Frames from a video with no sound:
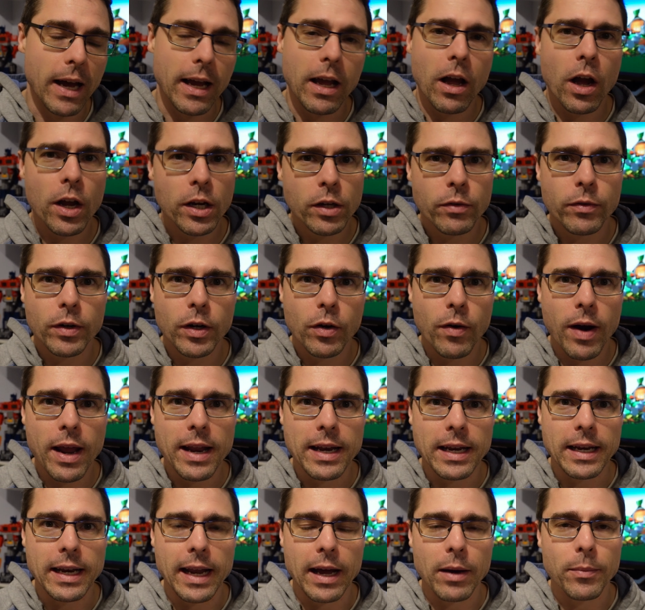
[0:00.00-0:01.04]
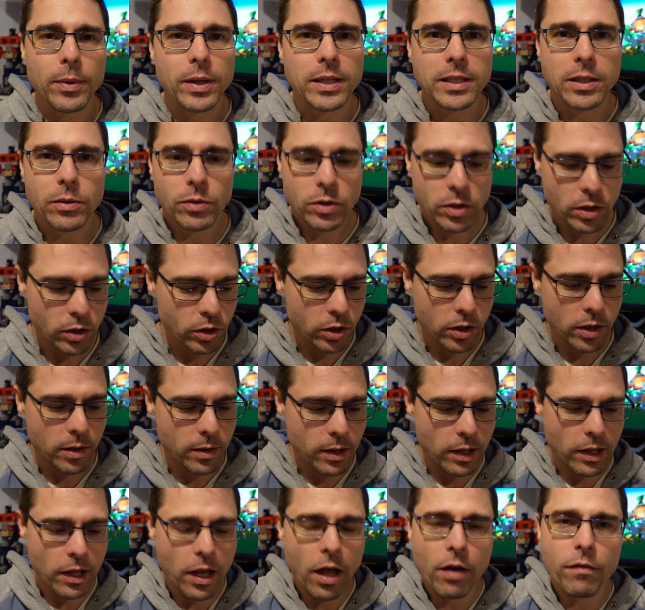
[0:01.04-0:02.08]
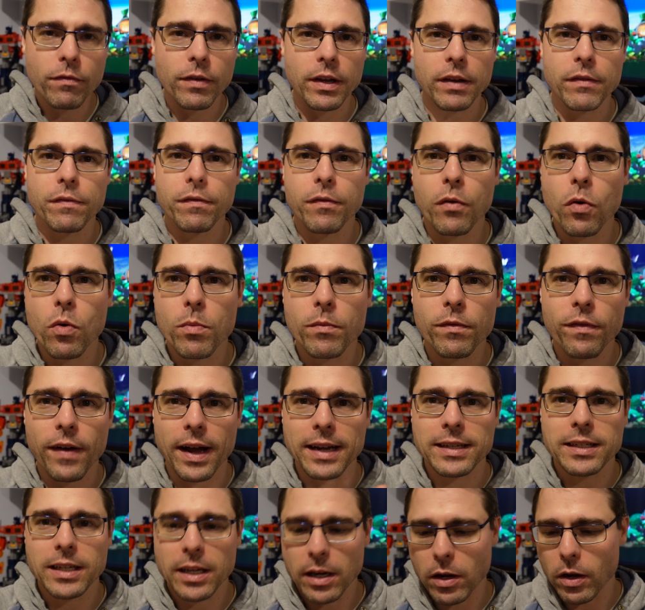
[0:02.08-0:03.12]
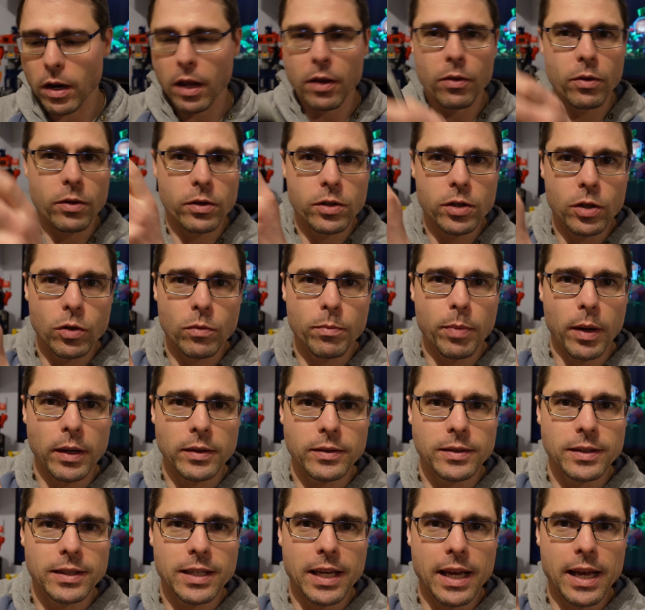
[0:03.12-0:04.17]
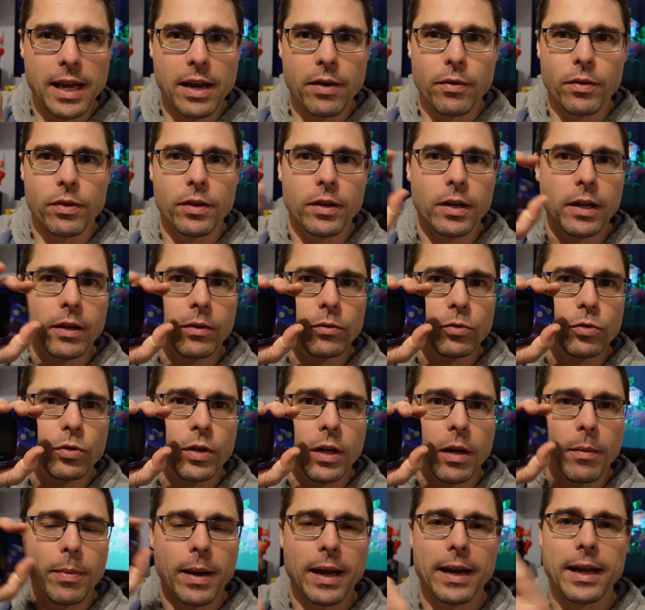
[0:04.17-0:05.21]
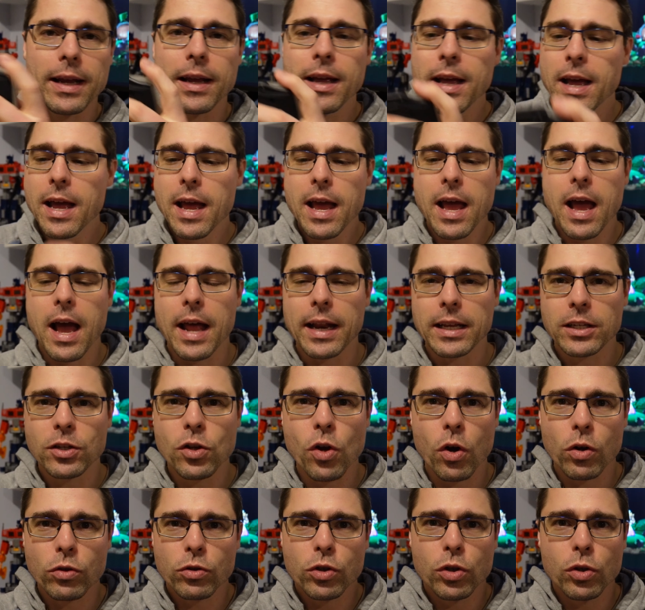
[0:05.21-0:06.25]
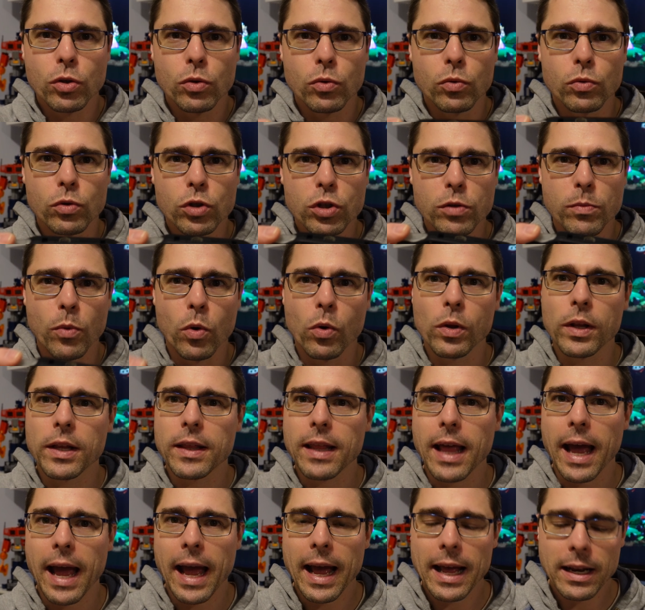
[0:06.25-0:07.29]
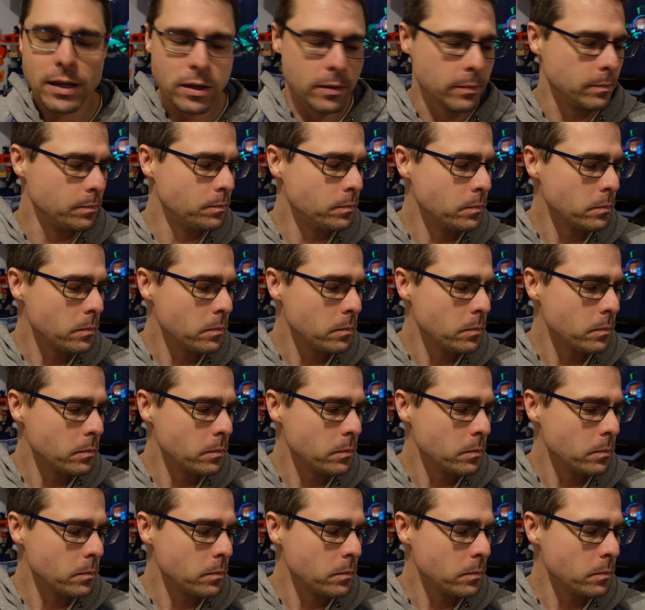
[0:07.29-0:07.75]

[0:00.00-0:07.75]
kind of regretting it now, because it was such a lovely form factor, you know, like the two buttons here and the little trigger pad here, and it's not too small in the hand.